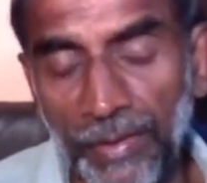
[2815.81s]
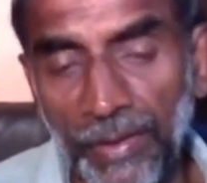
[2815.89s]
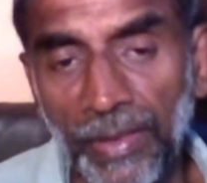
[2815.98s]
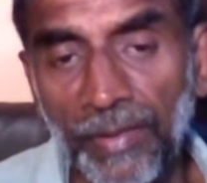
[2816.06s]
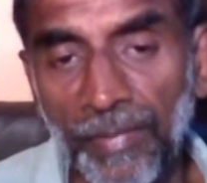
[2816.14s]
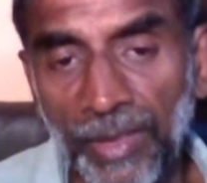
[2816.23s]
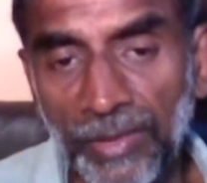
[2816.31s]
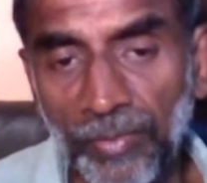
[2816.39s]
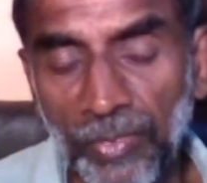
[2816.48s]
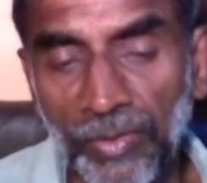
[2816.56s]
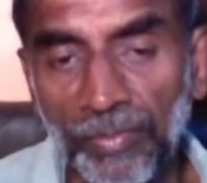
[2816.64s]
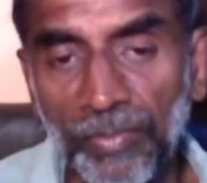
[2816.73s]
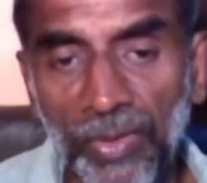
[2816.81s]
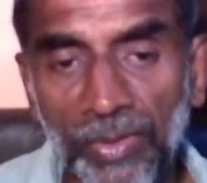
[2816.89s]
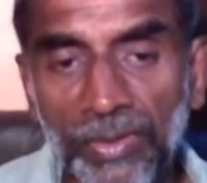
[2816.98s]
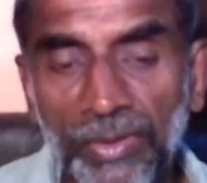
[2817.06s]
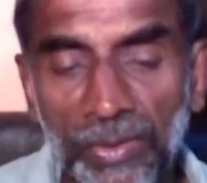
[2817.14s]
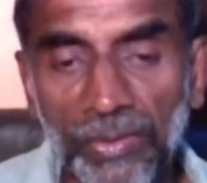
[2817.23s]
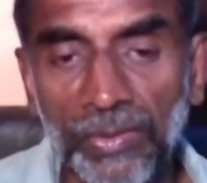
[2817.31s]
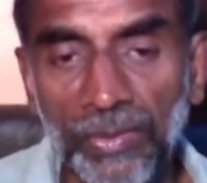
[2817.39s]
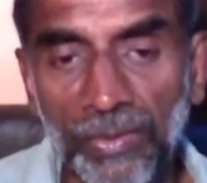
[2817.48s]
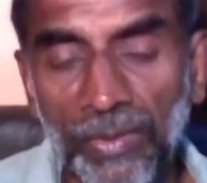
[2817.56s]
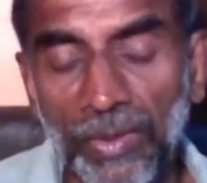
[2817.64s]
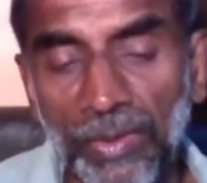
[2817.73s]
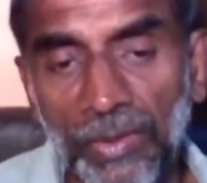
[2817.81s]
They give much more importance to